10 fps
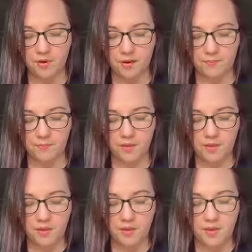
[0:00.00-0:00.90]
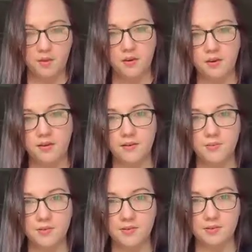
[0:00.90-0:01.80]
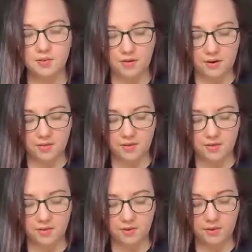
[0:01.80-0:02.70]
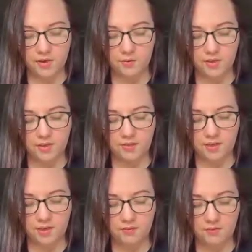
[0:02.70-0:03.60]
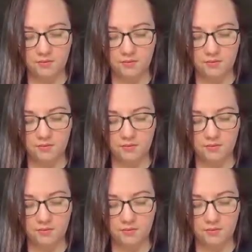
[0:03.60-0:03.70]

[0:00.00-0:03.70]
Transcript: but I'm not 100% sure how that's going to go down. We're going to see.